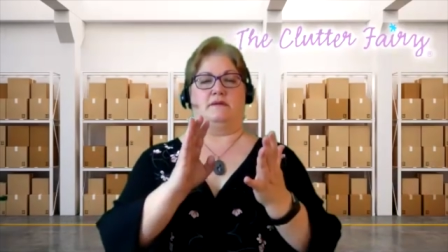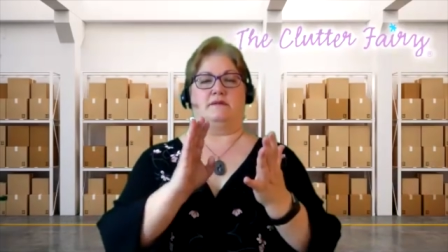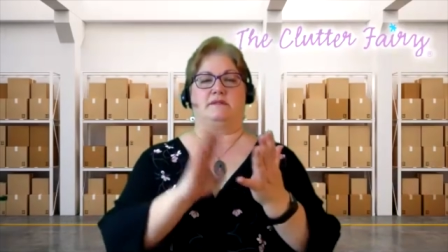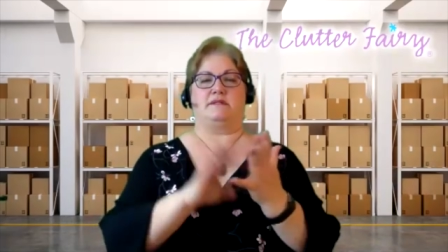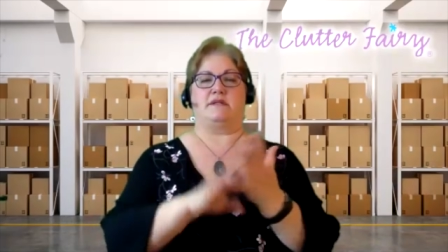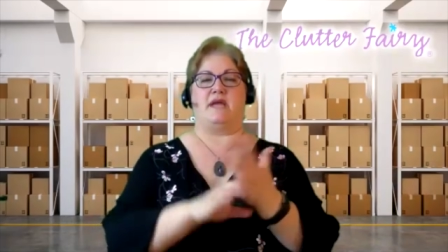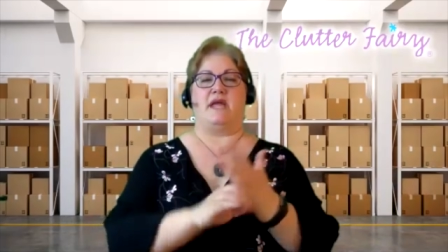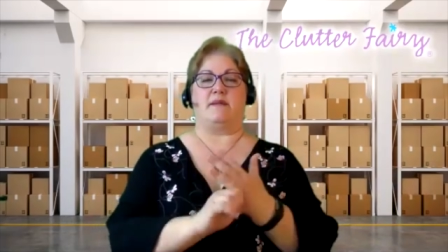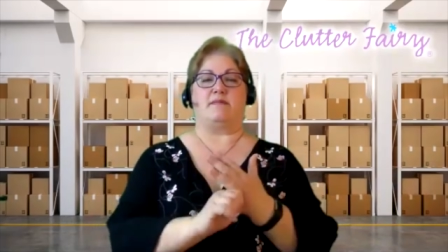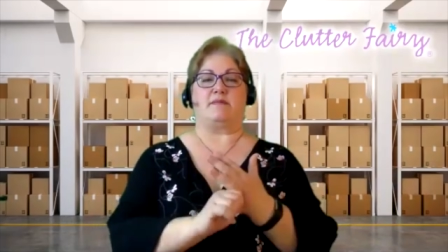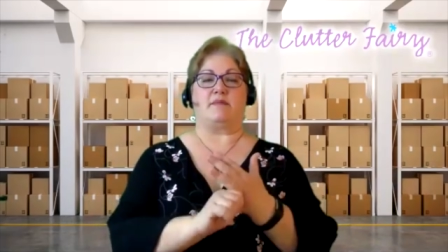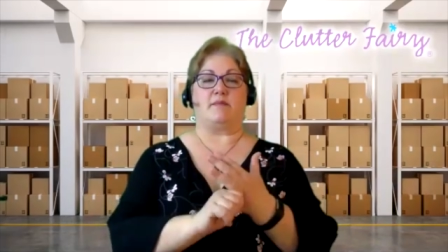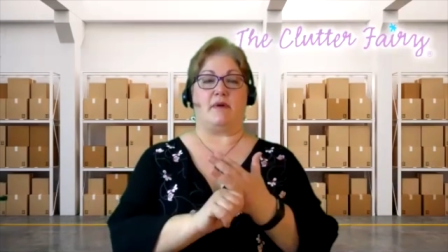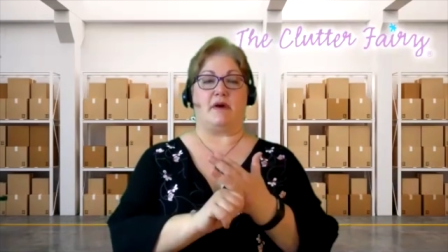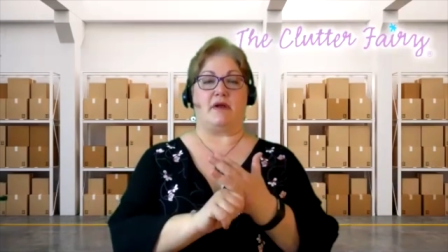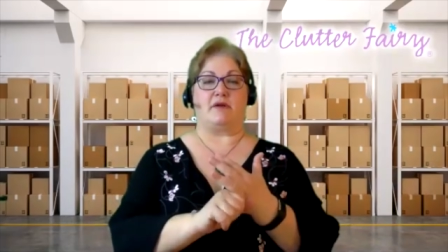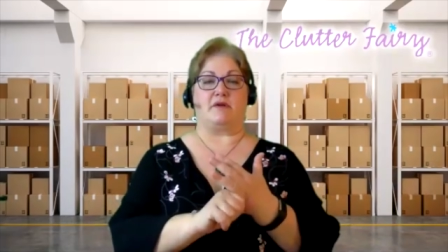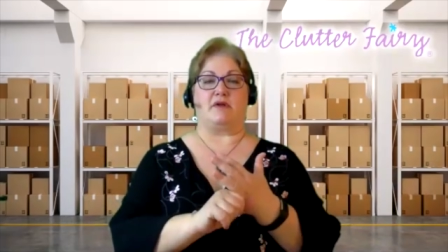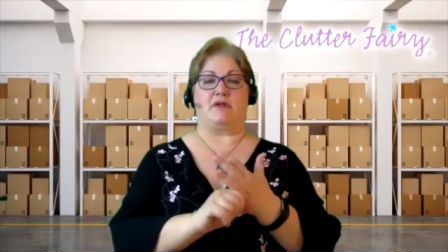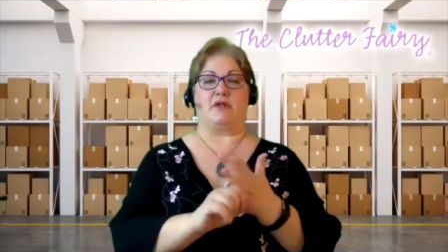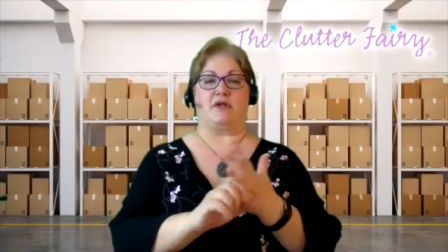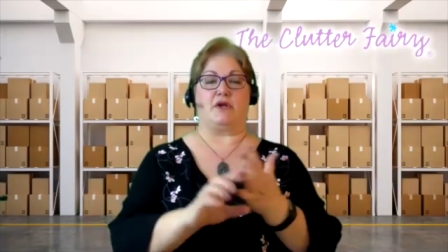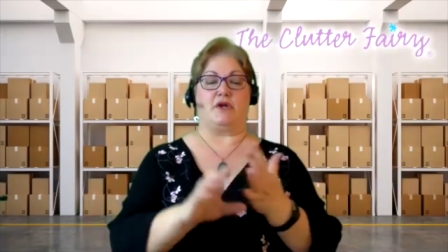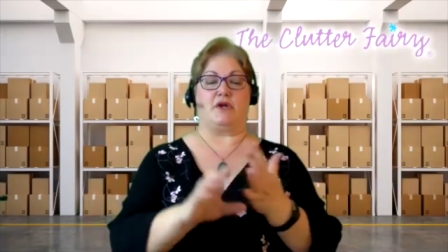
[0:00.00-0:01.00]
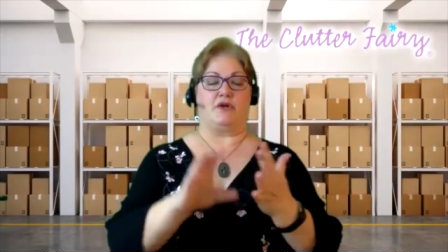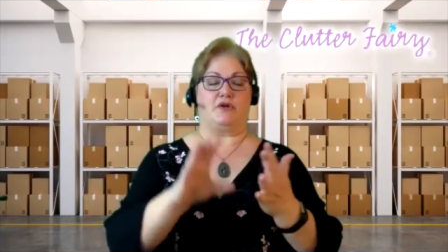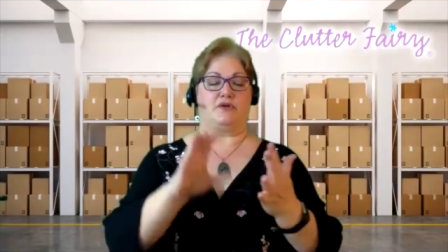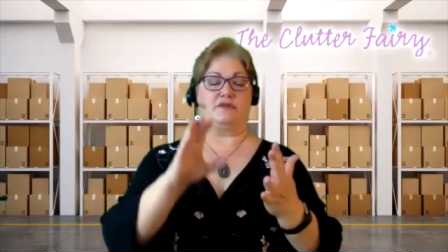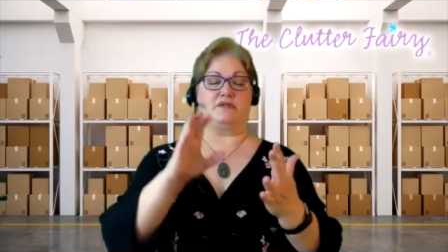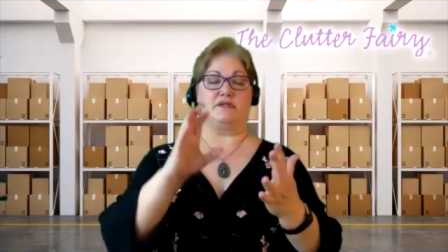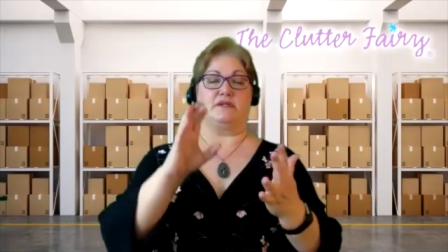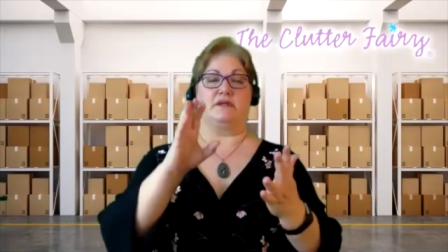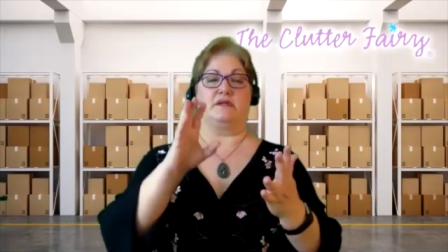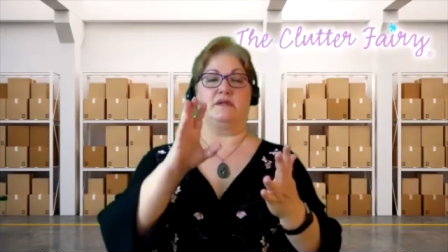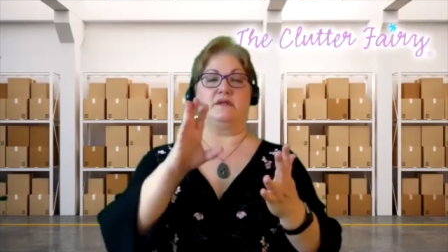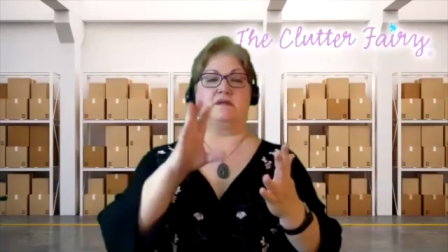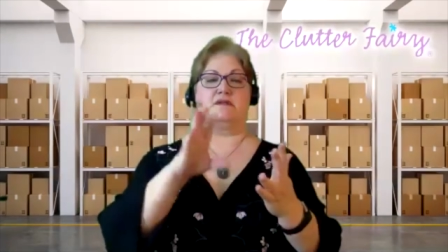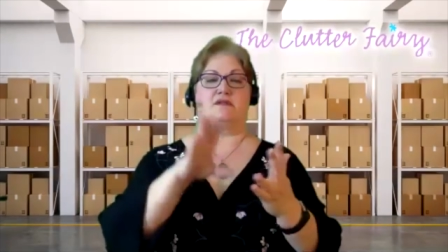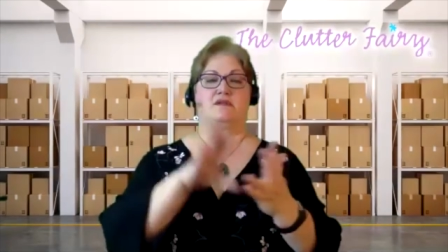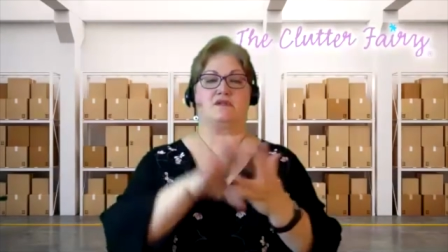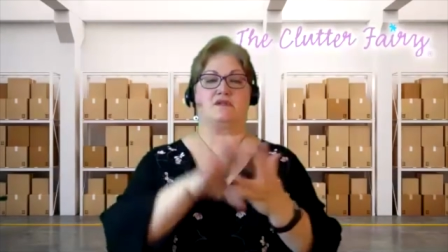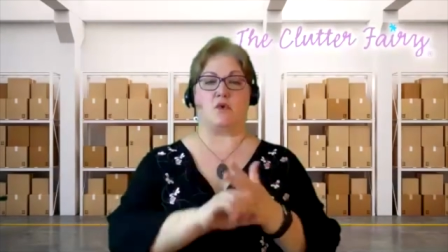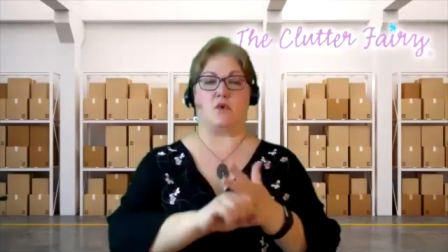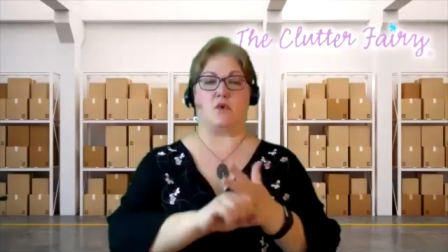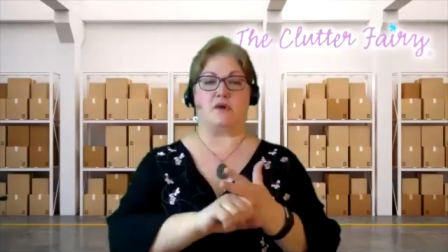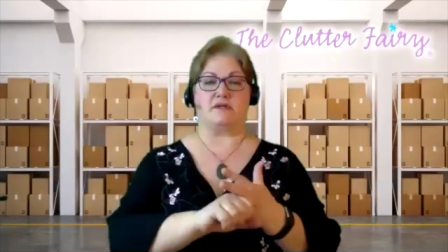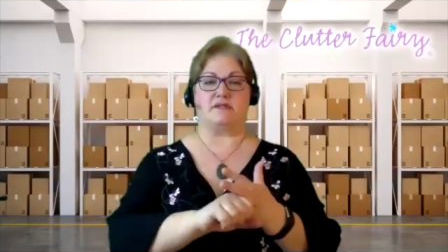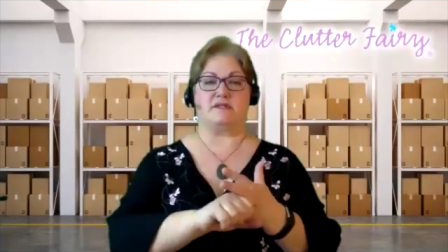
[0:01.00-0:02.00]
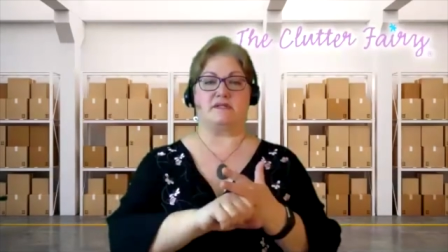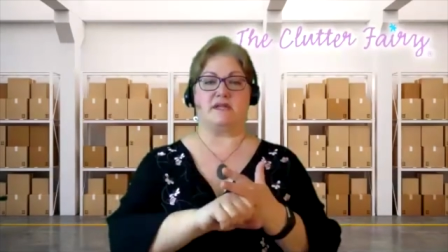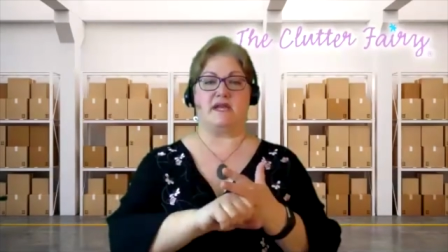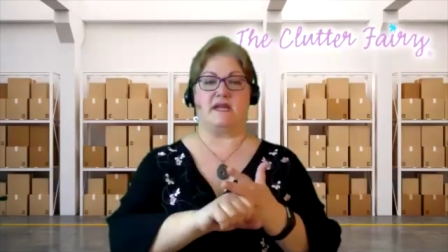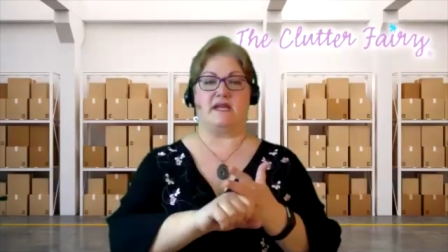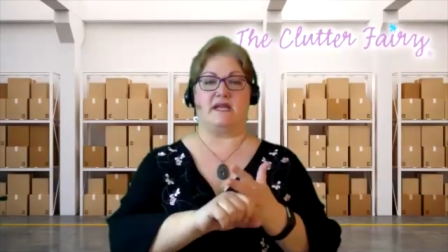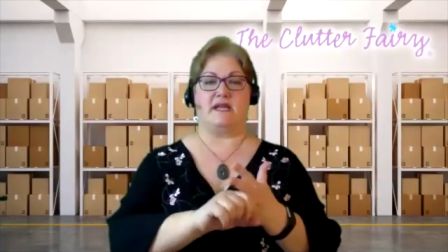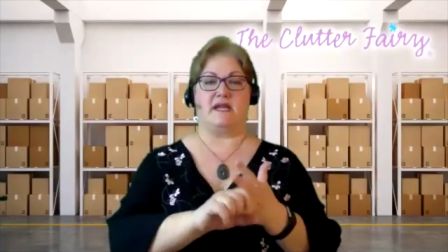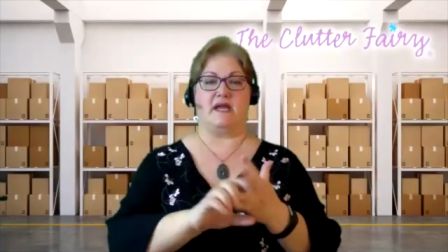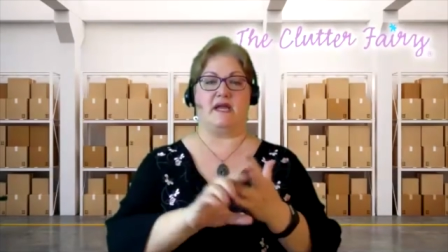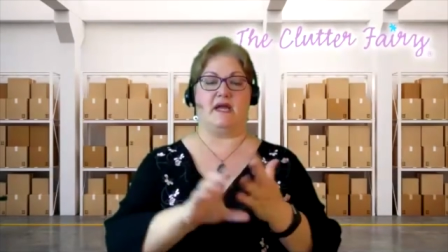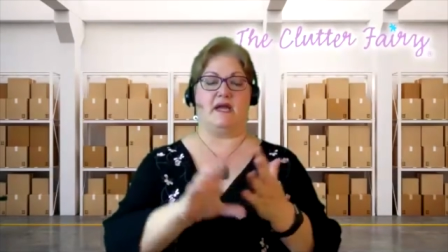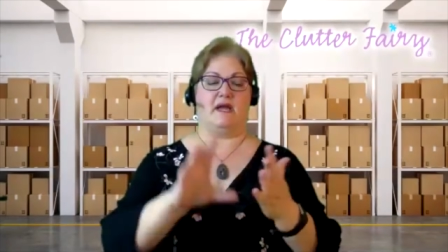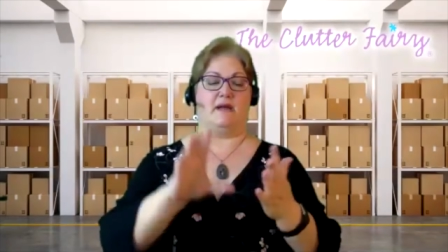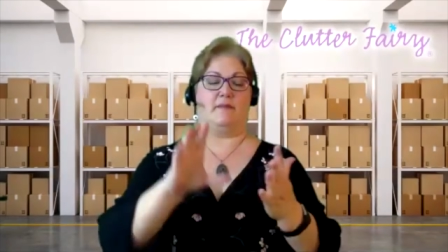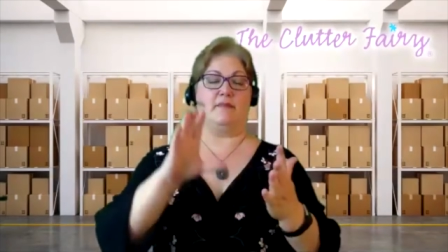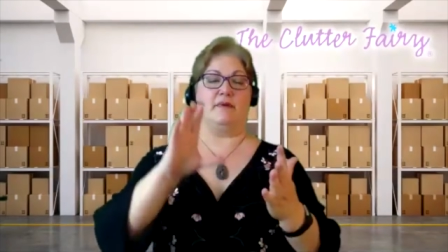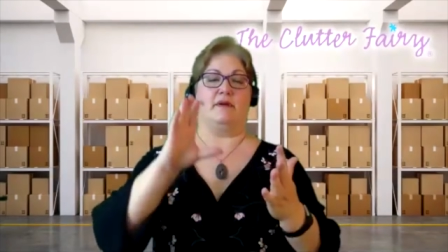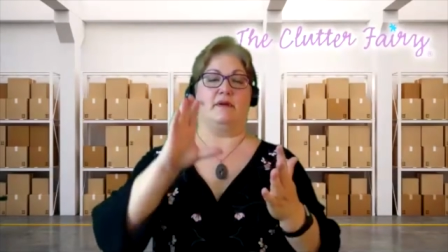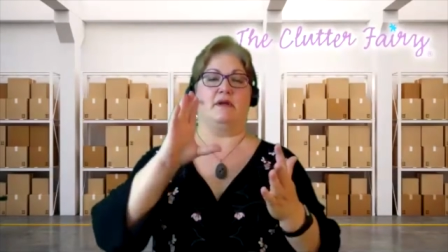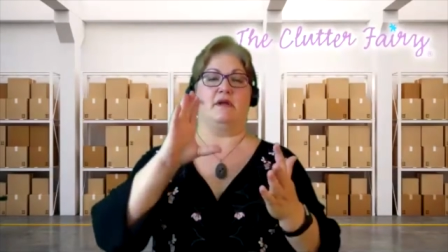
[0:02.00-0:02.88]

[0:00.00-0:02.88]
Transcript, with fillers: tape the bottle closed, store it standing up,